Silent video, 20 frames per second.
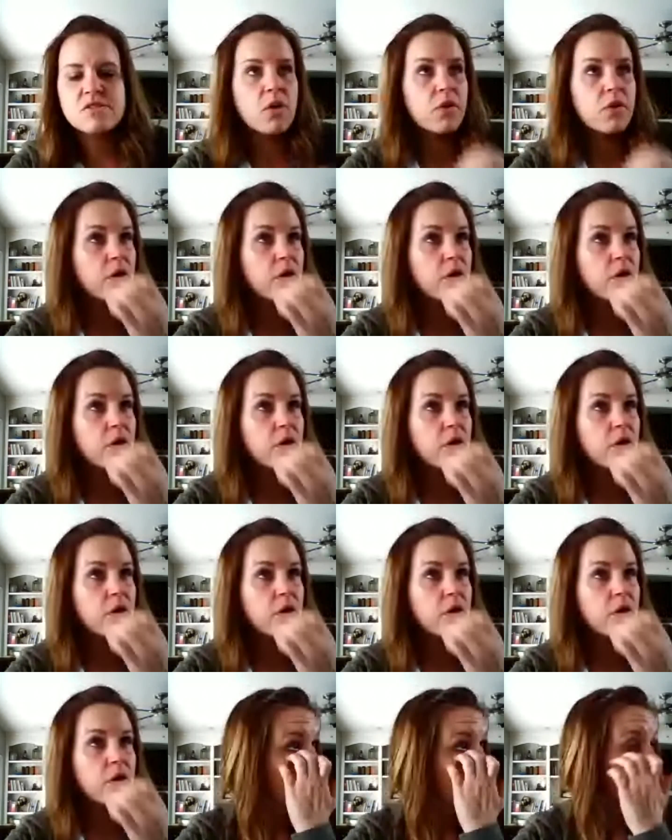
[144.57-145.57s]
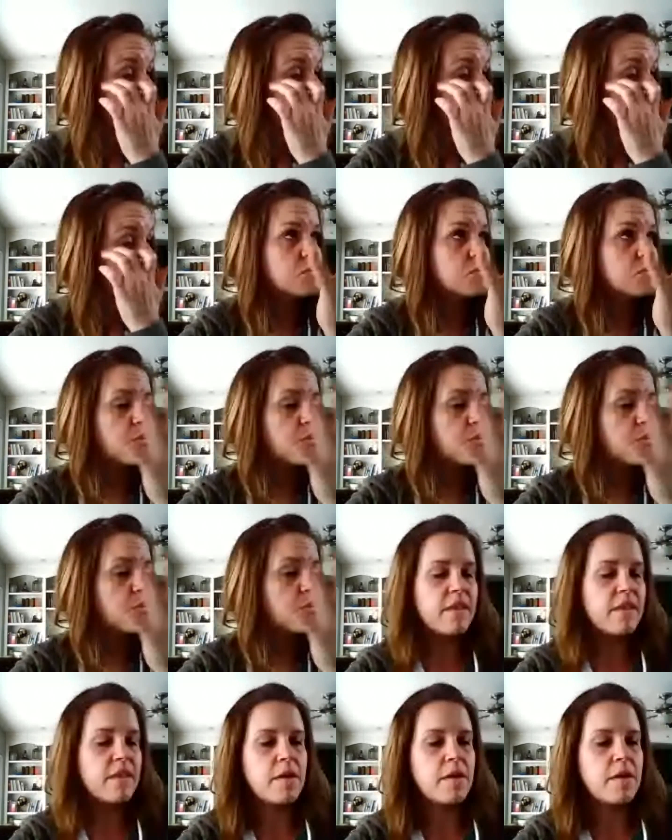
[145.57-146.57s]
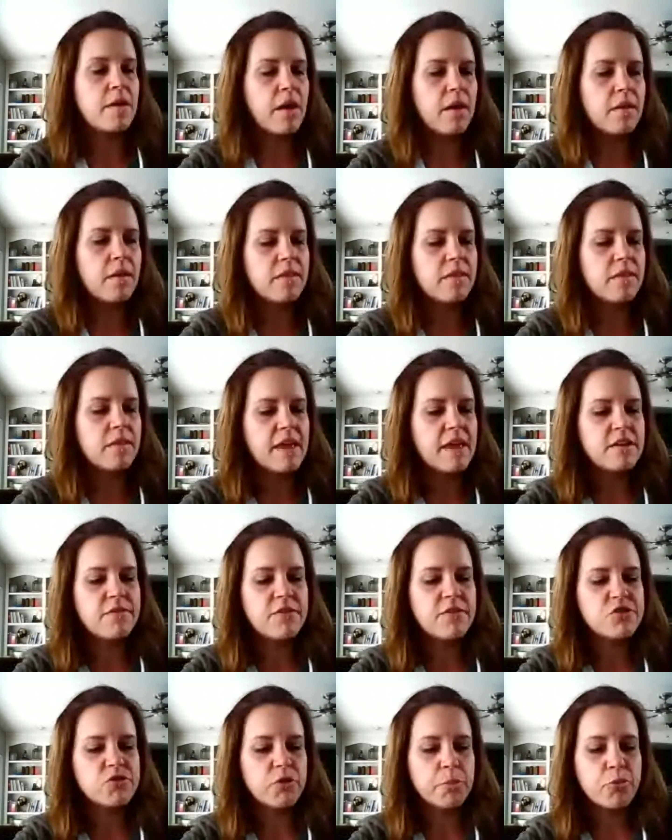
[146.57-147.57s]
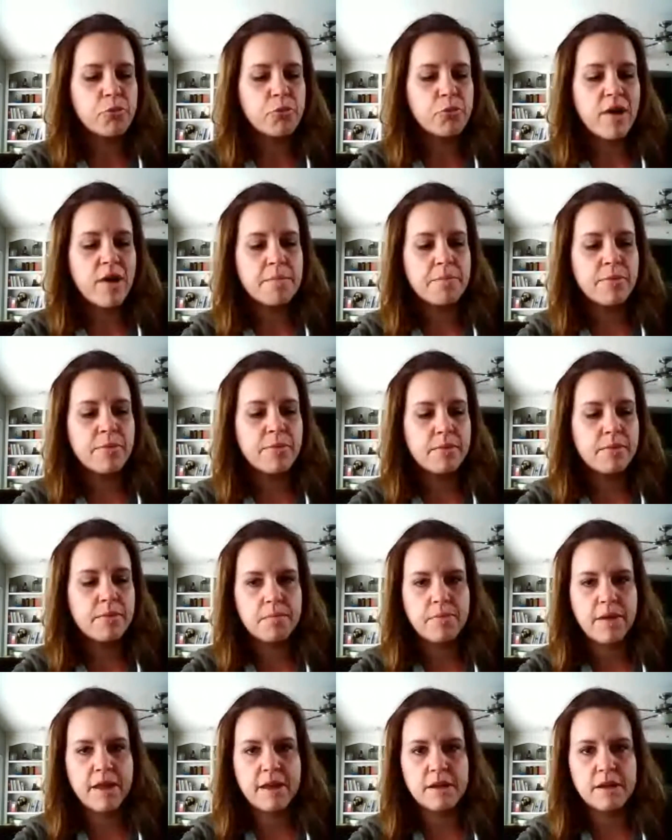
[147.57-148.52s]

go to, it's just right on the individual prep page.